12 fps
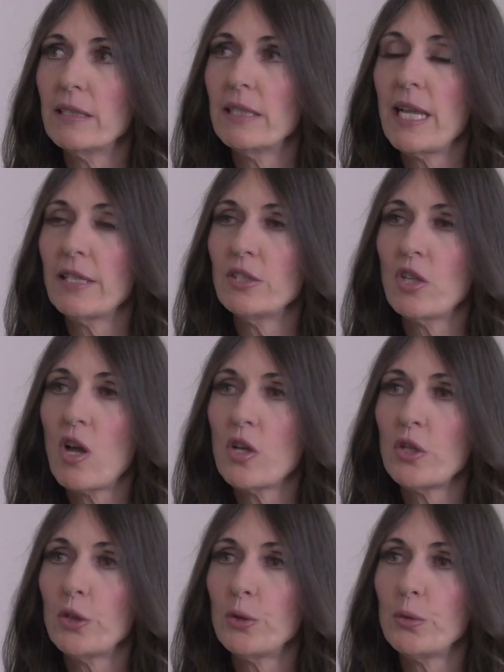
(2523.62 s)

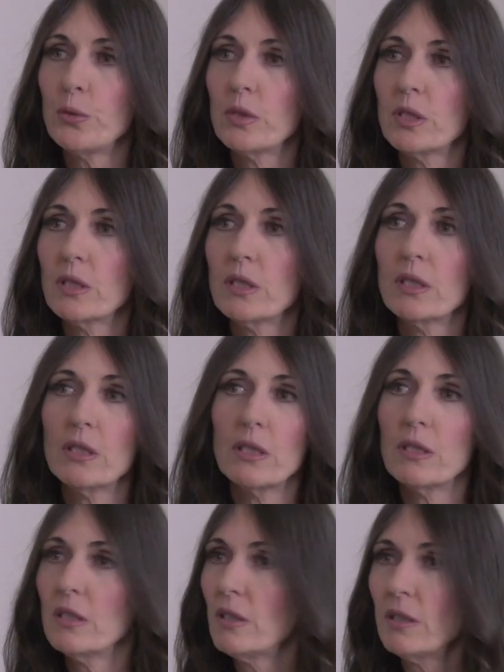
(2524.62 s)
Netanyahu
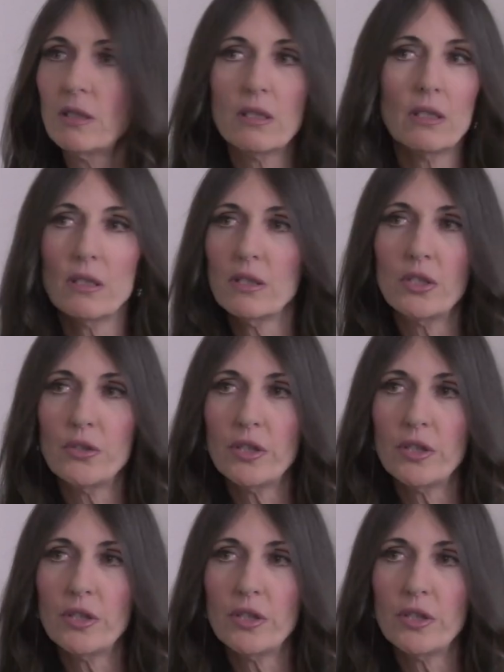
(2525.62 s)
knew